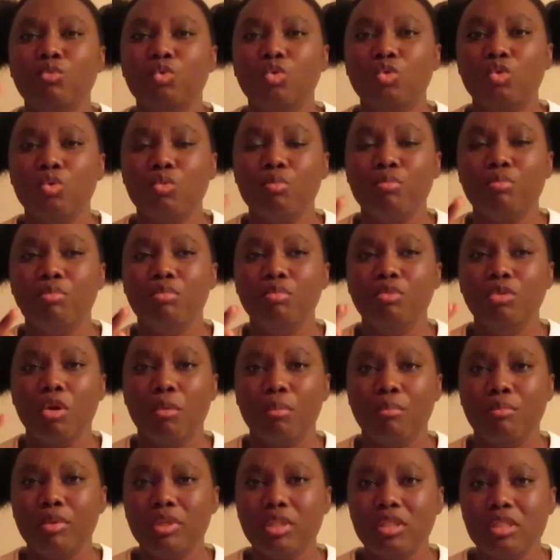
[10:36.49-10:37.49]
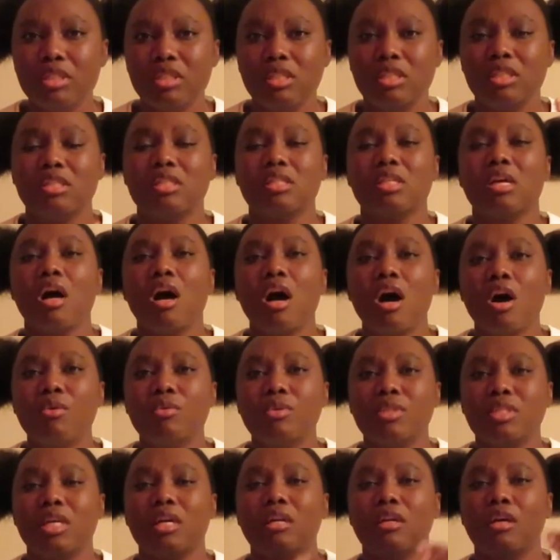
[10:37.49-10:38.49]
do your business, how
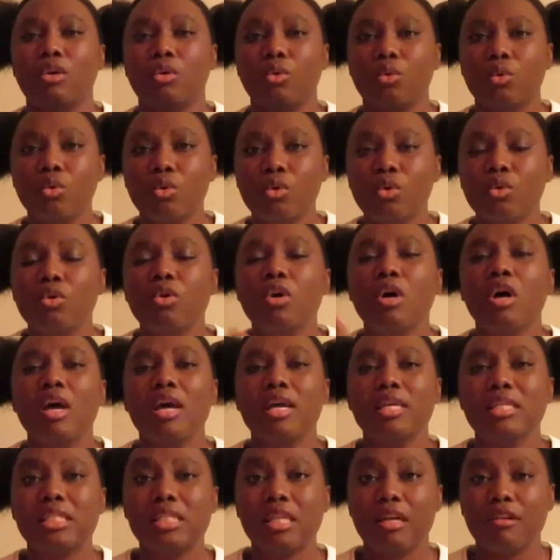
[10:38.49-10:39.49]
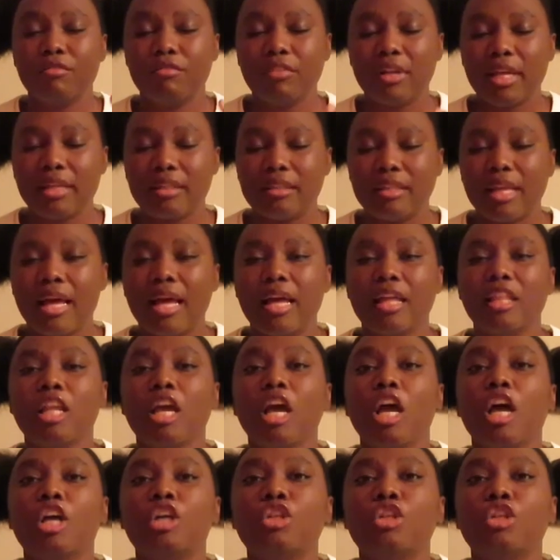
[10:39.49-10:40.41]
it's gonna grow, stuff like that.